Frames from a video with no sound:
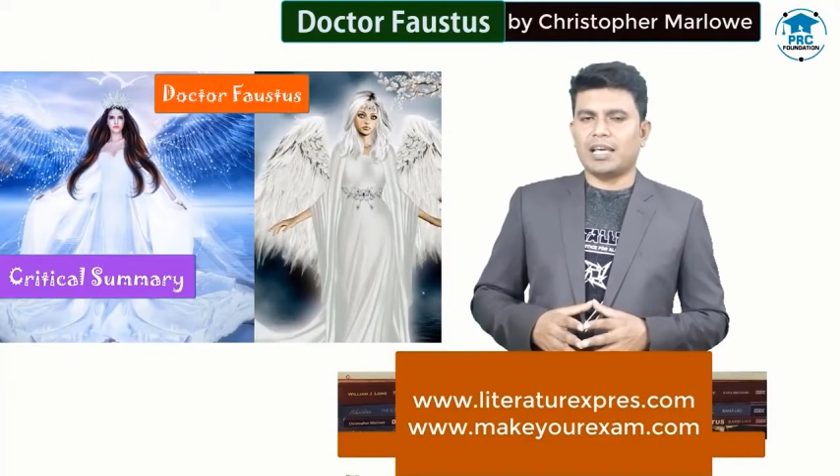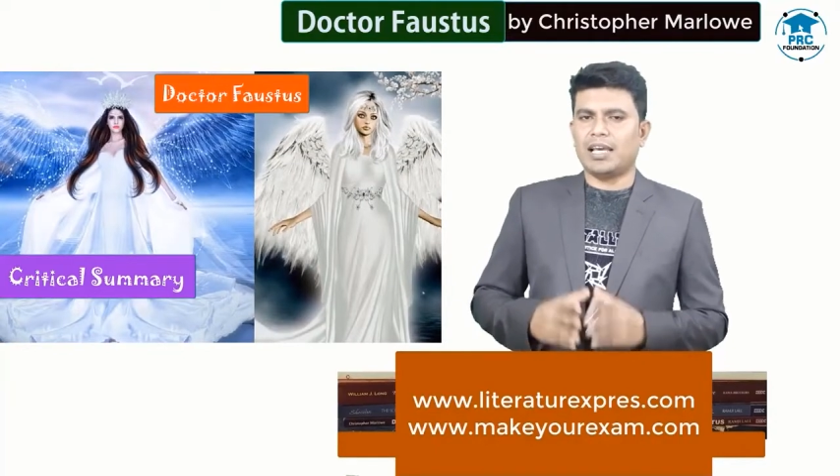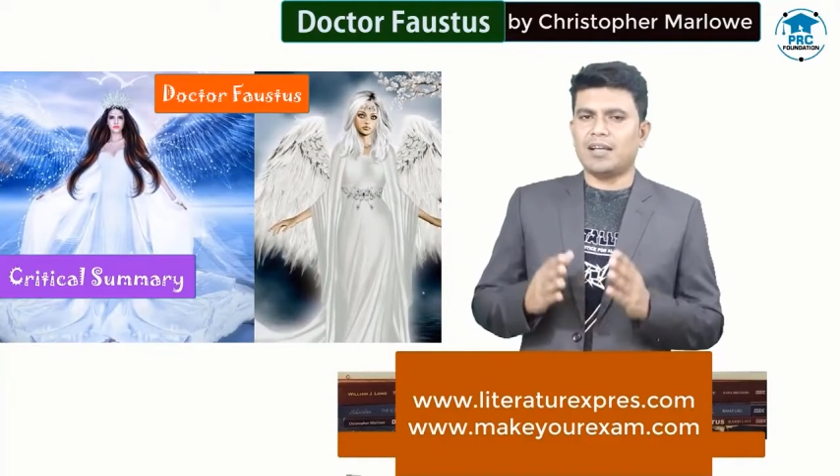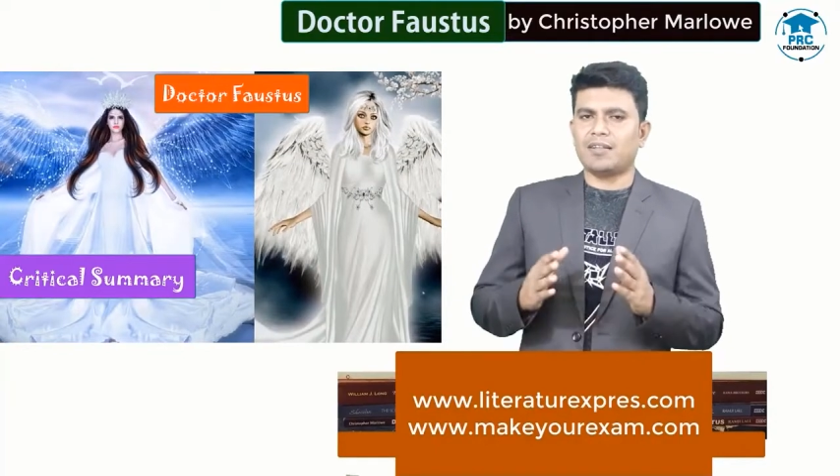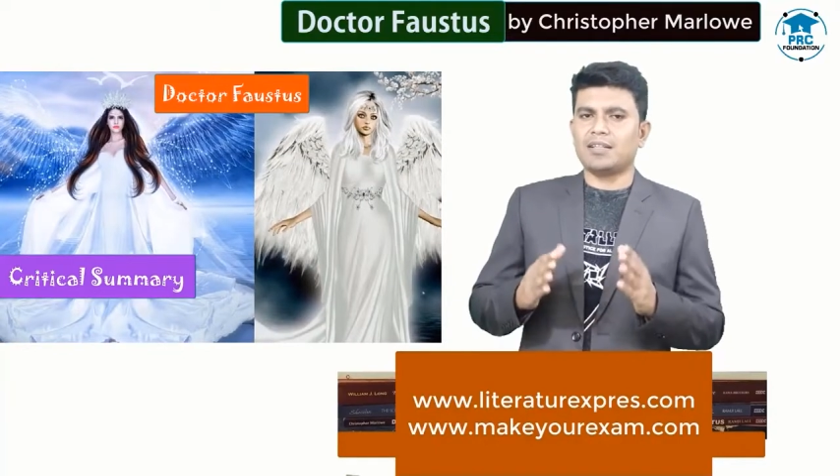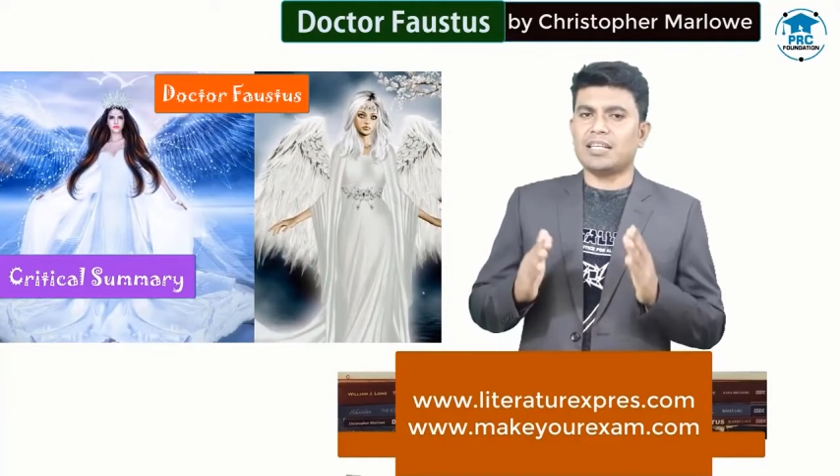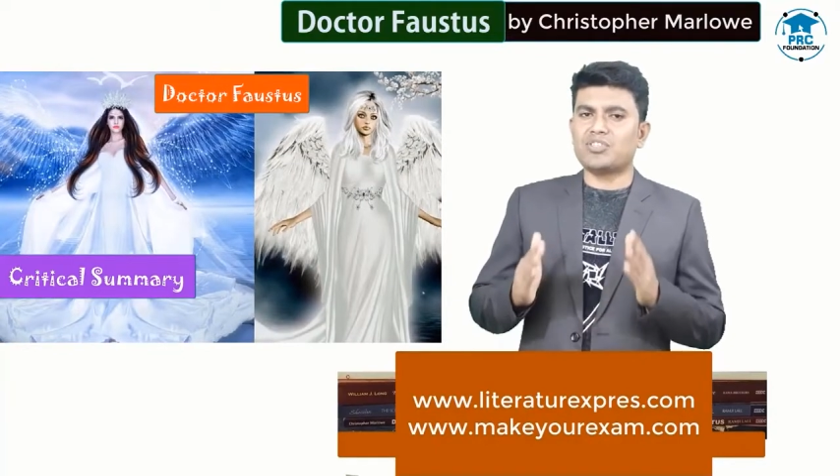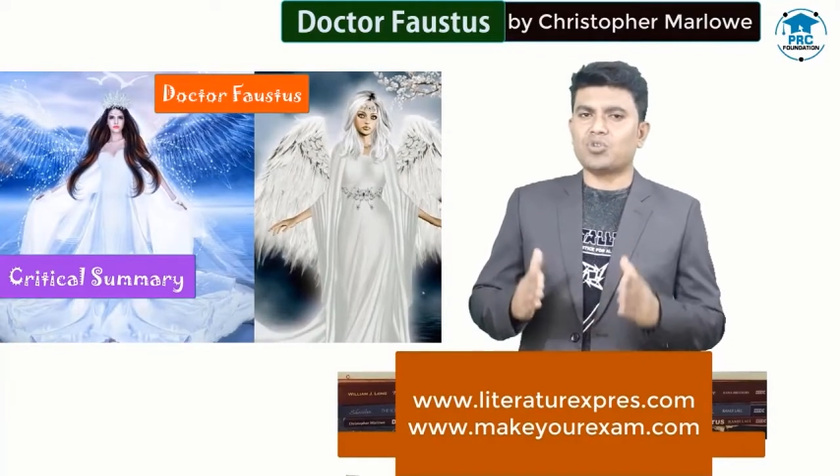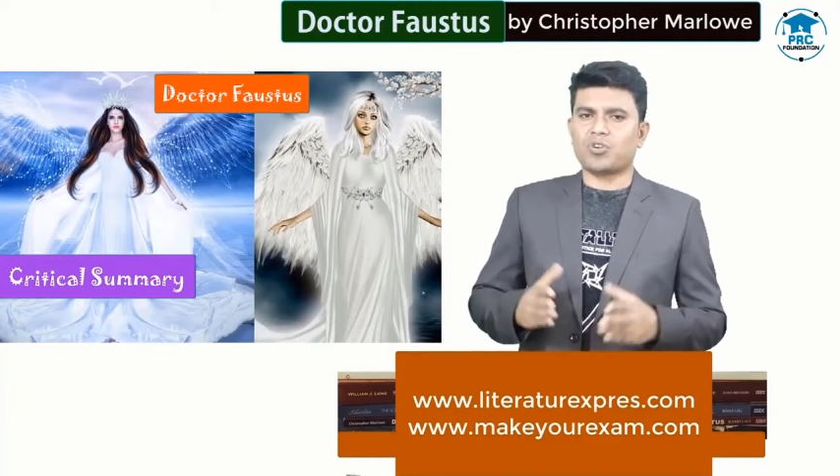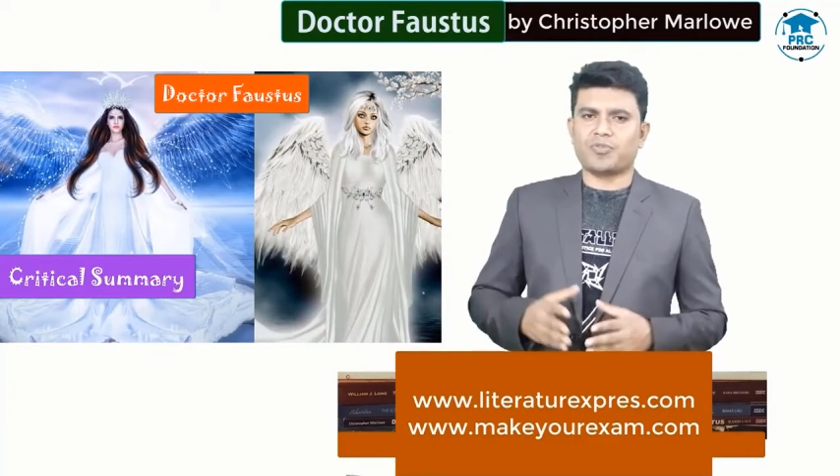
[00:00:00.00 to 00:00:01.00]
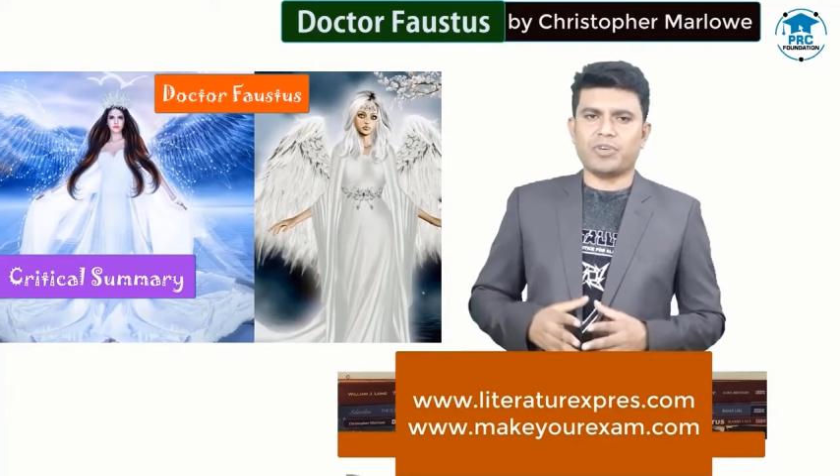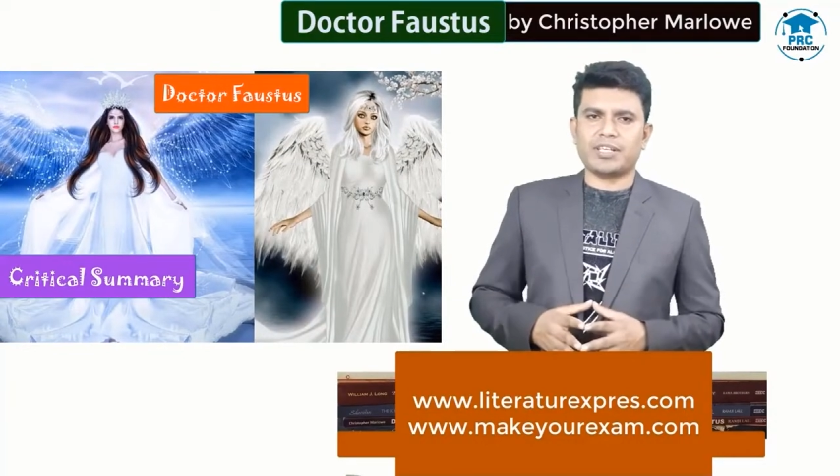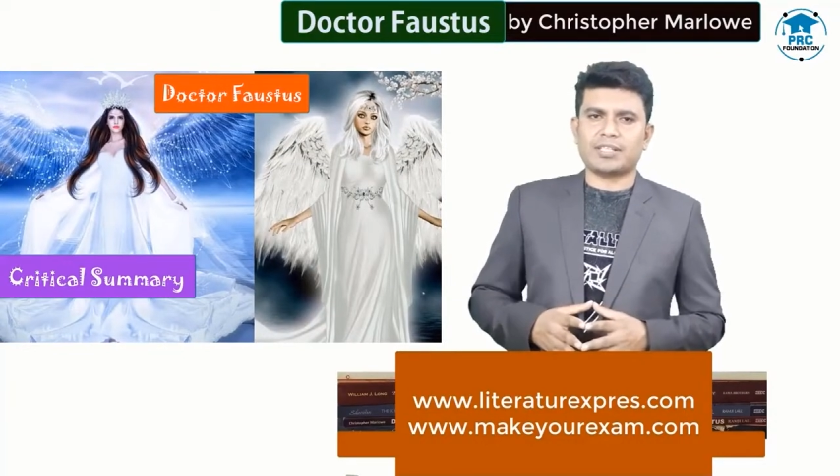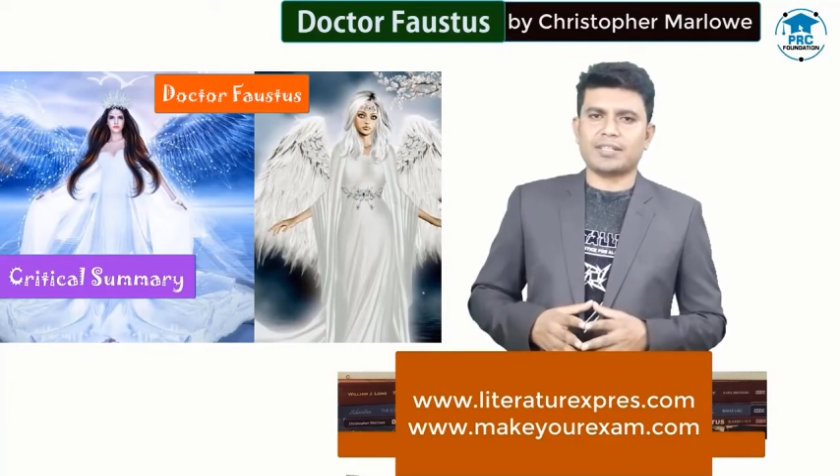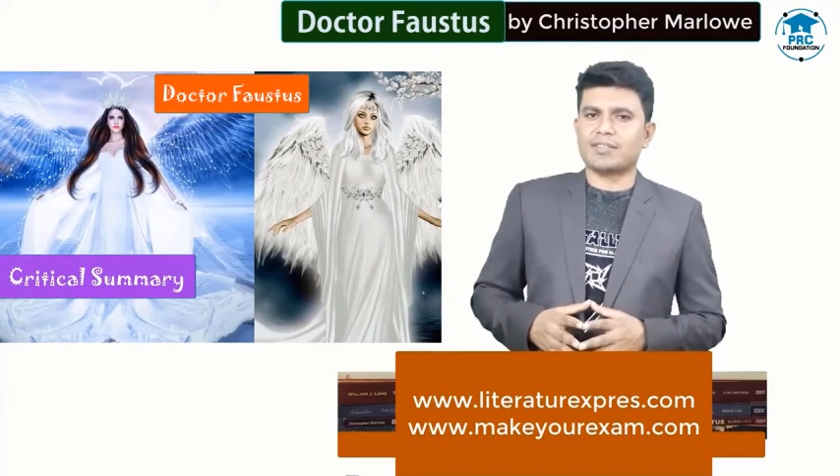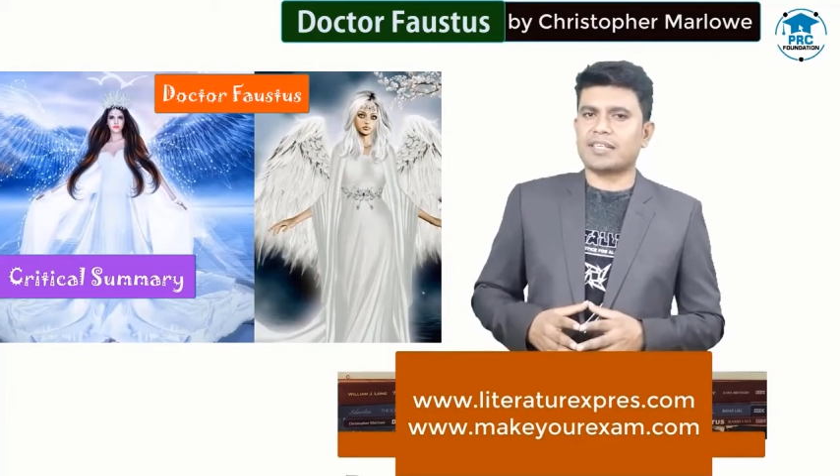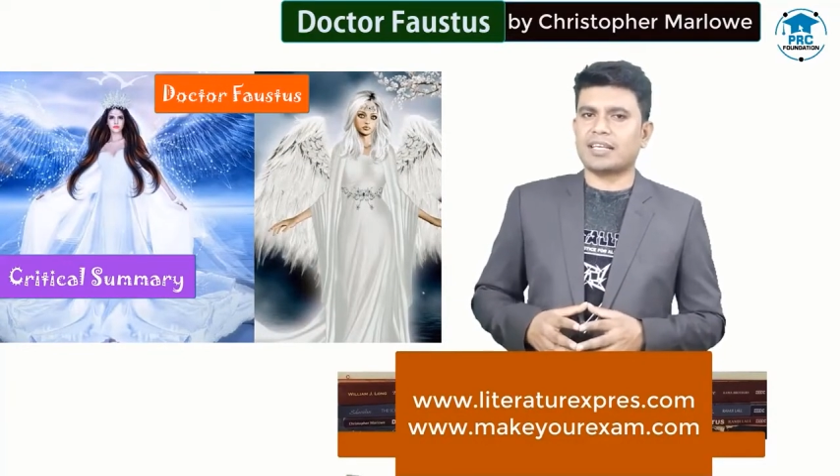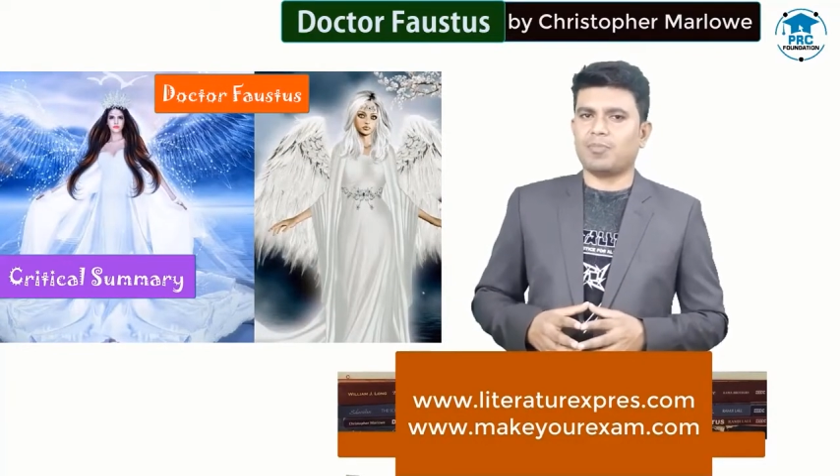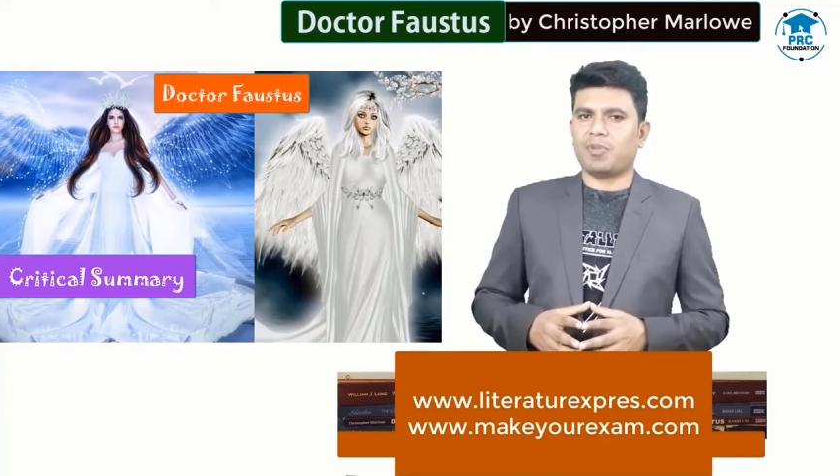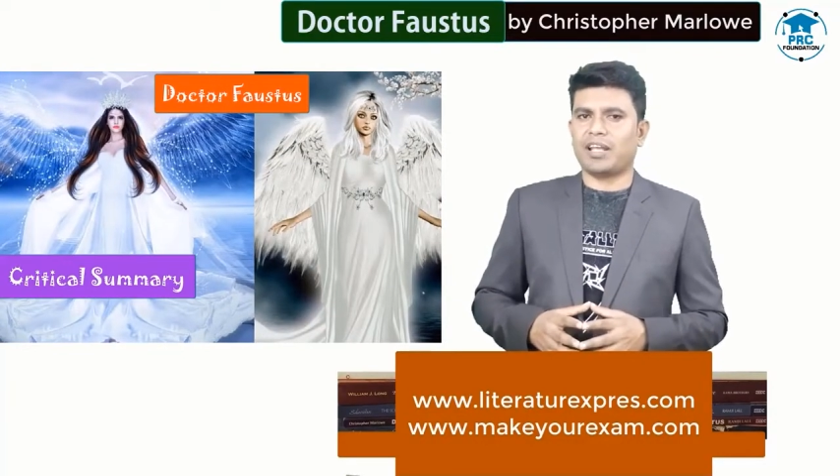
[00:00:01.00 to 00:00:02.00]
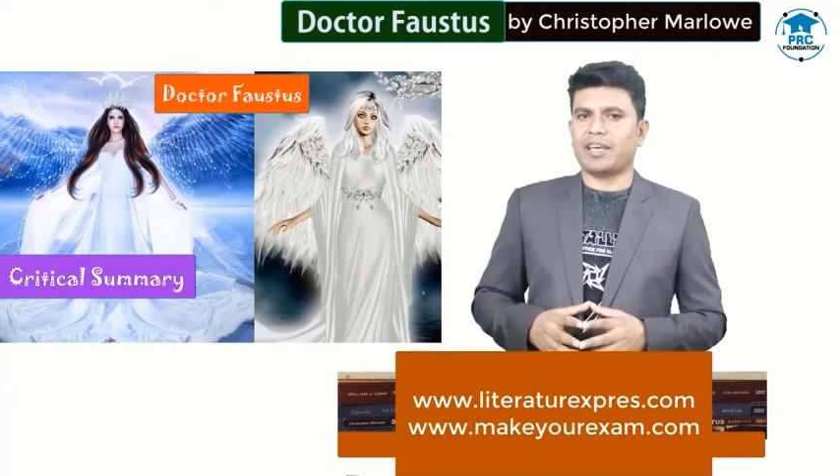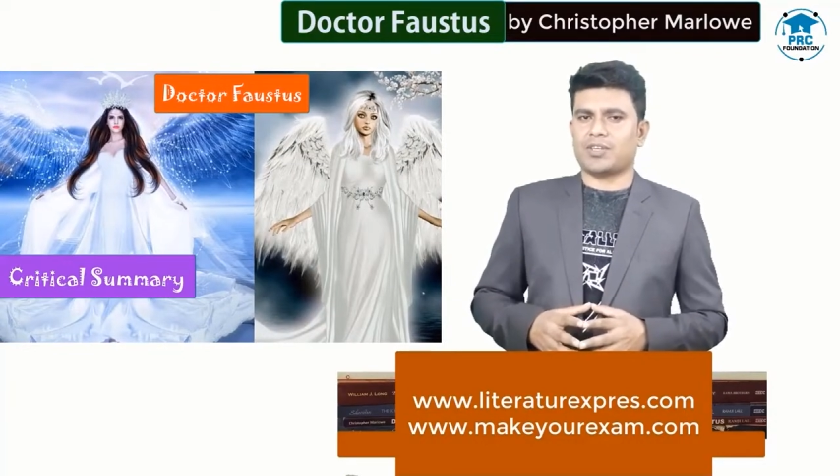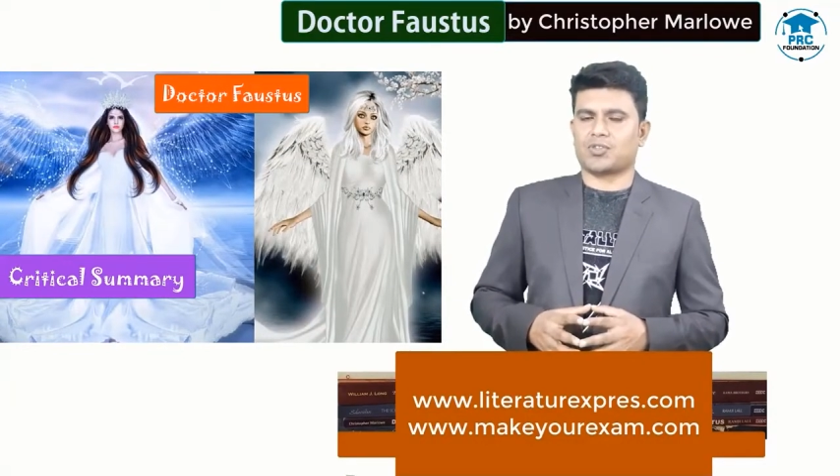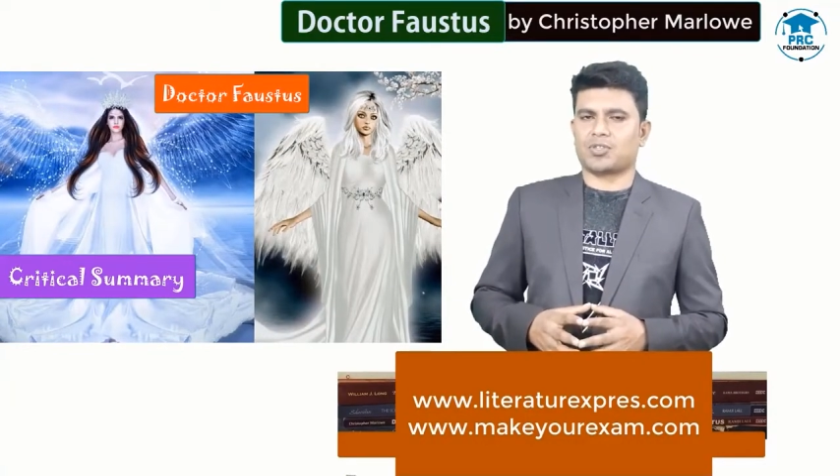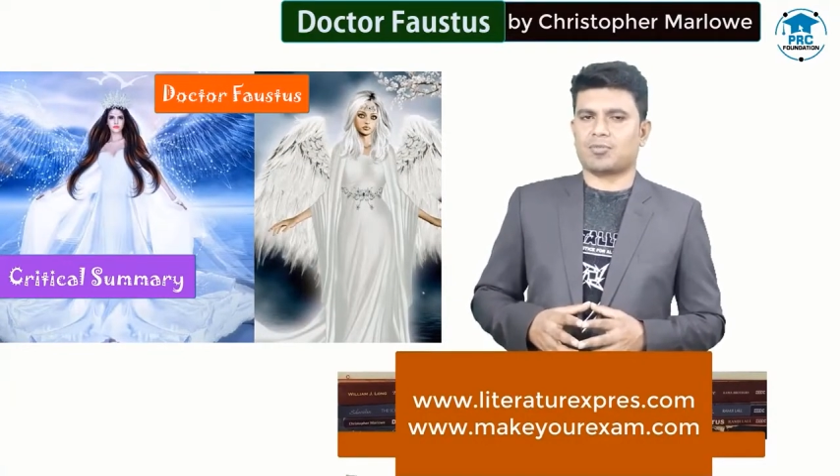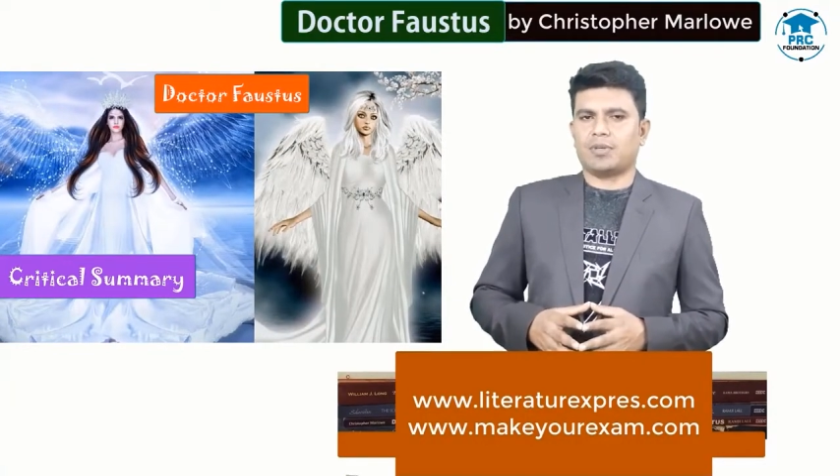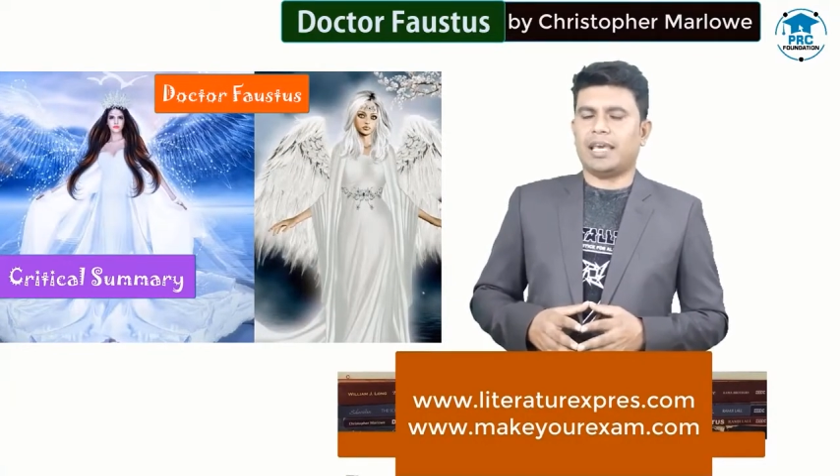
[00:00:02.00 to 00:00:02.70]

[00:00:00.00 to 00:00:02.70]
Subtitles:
hell is not fixed in a single place.